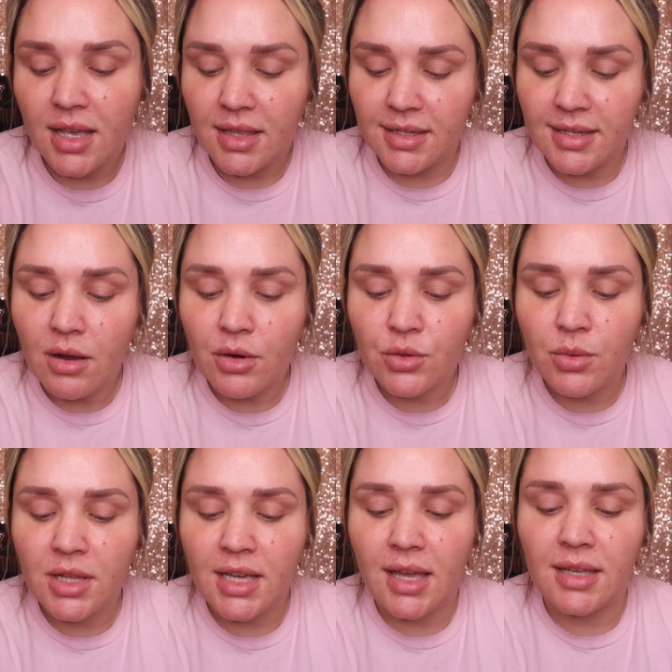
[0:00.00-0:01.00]
The Tower
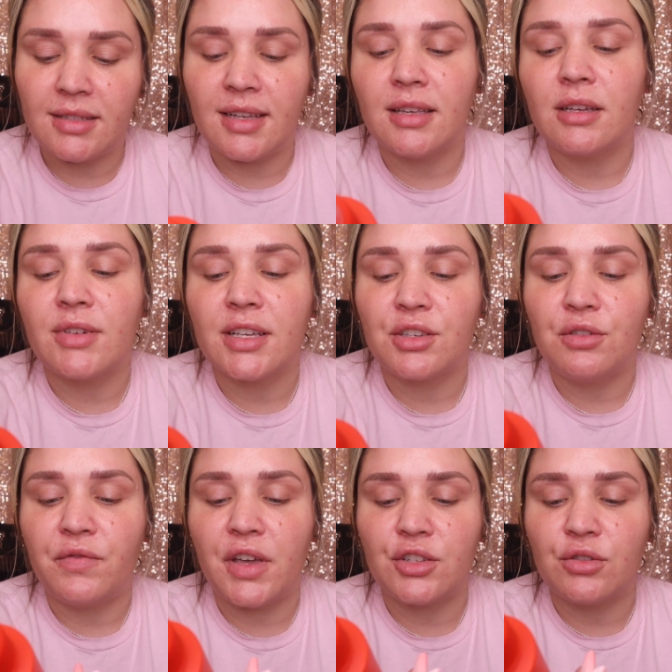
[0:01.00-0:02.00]
28 Daily Rescue
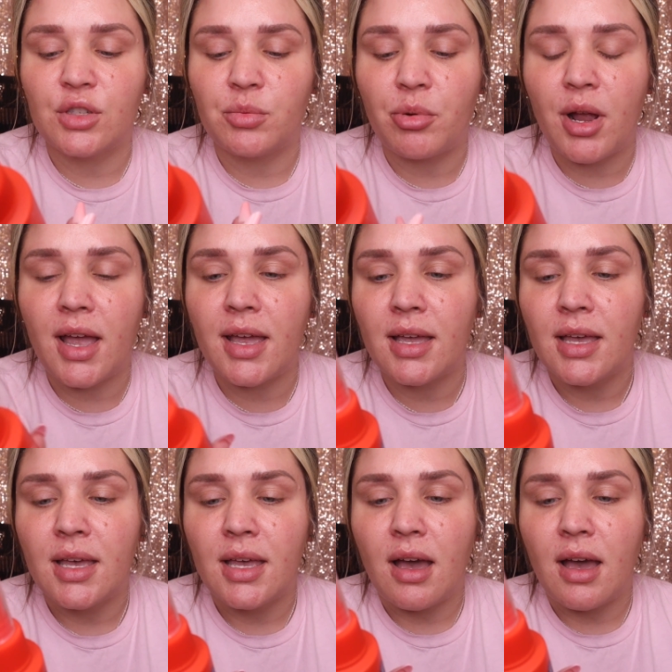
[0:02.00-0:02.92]
Facial Spray.